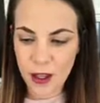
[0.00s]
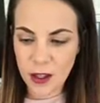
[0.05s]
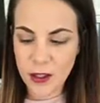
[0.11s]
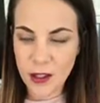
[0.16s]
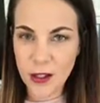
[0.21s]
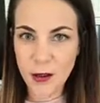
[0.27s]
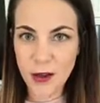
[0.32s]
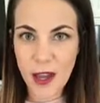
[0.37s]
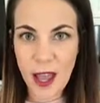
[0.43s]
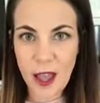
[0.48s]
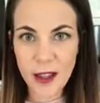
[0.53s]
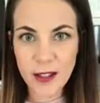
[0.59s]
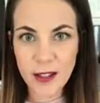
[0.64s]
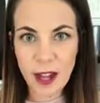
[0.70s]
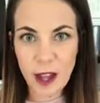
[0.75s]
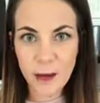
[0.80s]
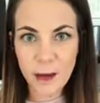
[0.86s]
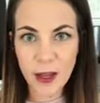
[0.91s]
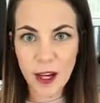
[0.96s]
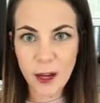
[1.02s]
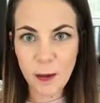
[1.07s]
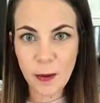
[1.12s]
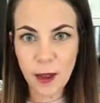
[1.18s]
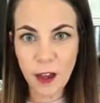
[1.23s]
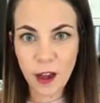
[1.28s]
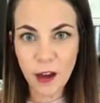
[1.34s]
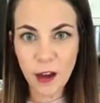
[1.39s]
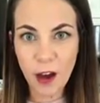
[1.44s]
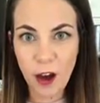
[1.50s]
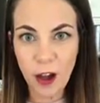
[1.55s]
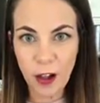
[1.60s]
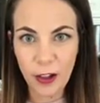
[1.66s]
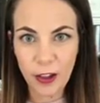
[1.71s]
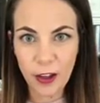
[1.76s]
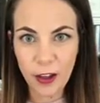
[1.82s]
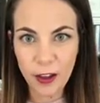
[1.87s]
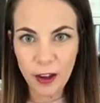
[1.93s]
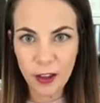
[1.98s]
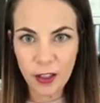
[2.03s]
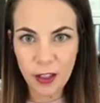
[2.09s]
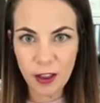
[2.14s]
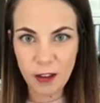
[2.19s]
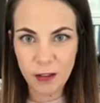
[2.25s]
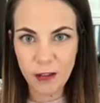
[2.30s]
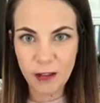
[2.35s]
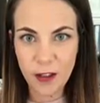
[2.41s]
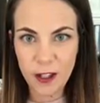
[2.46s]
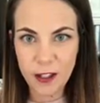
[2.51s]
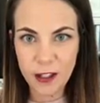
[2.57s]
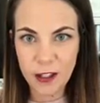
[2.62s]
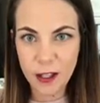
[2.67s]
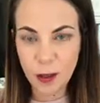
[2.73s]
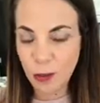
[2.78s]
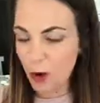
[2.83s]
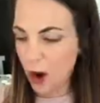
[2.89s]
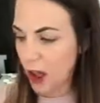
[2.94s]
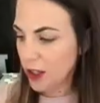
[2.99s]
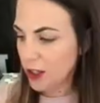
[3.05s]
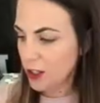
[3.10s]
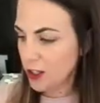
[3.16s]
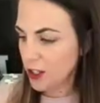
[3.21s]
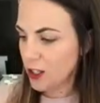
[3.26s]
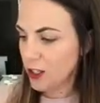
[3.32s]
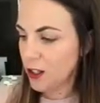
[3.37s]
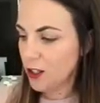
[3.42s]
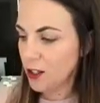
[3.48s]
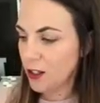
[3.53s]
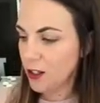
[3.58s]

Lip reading: So next I'm gonna pick a collar that fits the brush.